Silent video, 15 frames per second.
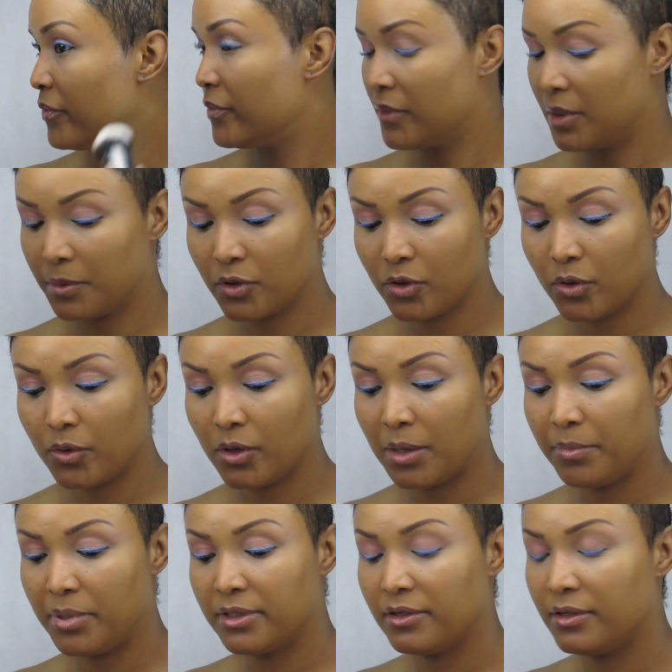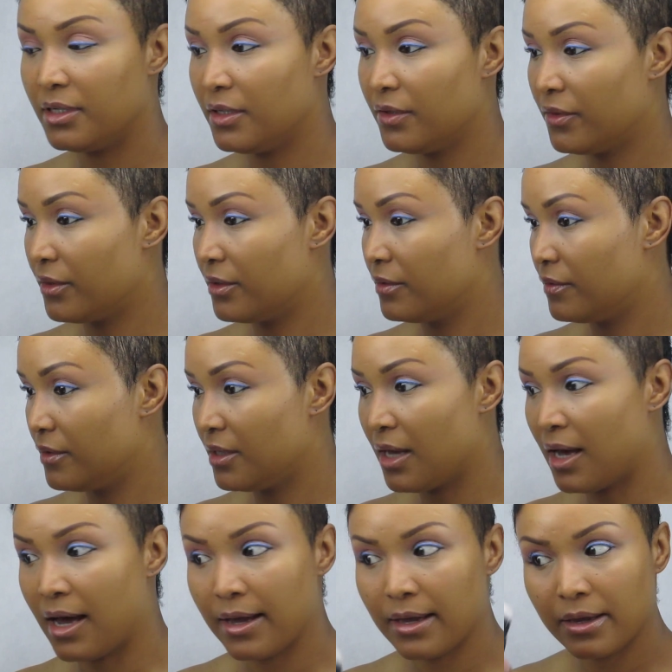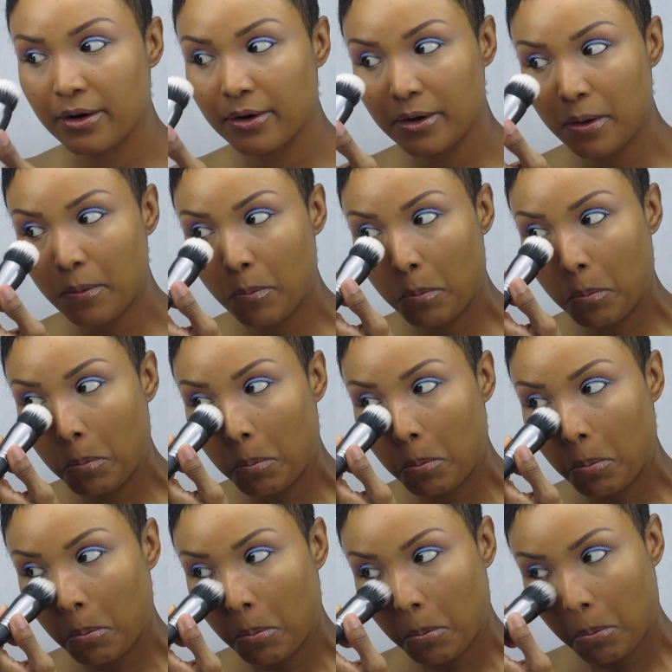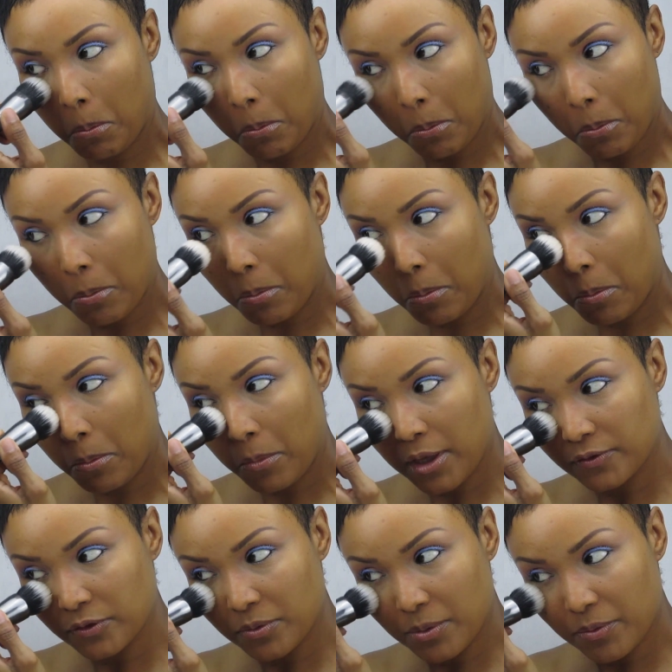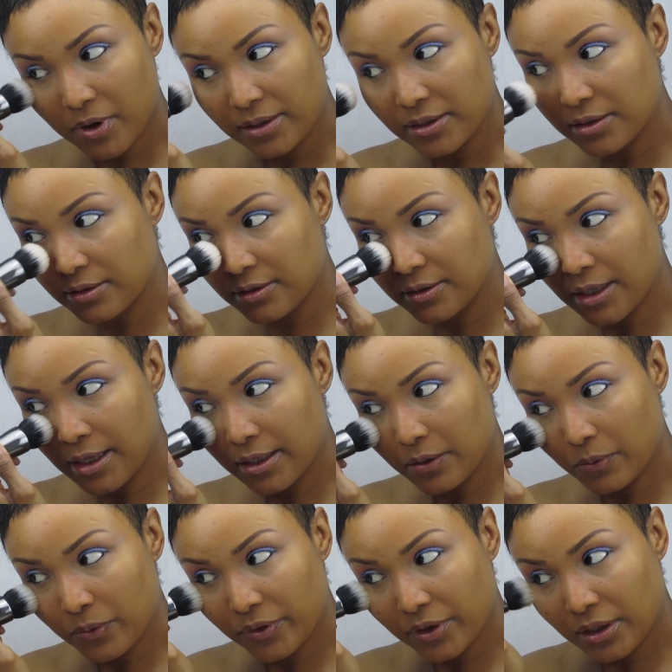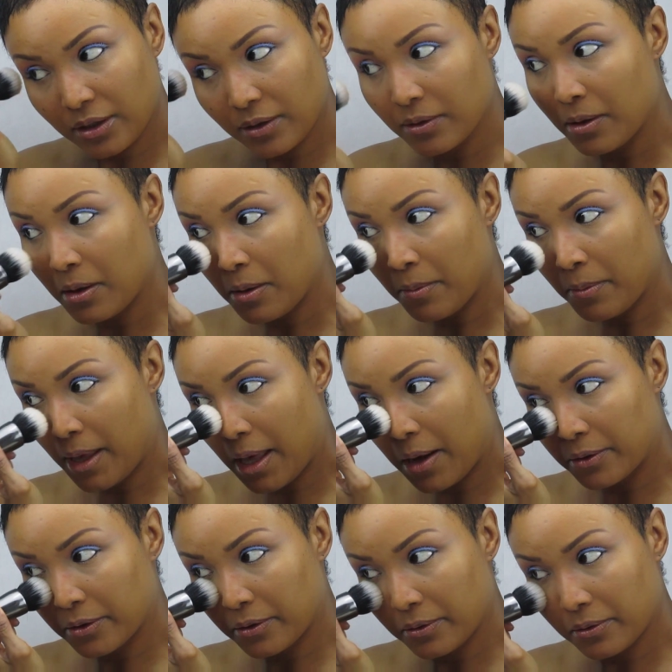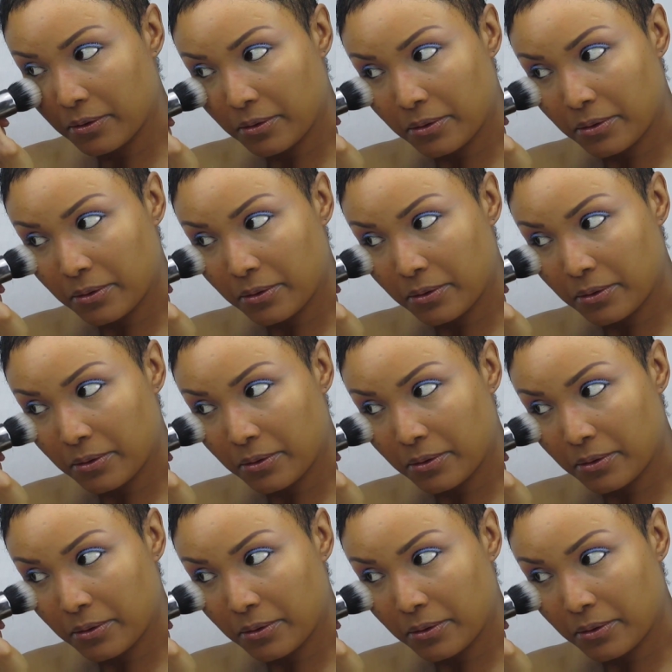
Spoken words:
I'm going to go up underneath the eye area. Because remember, I didn't set it with any powder.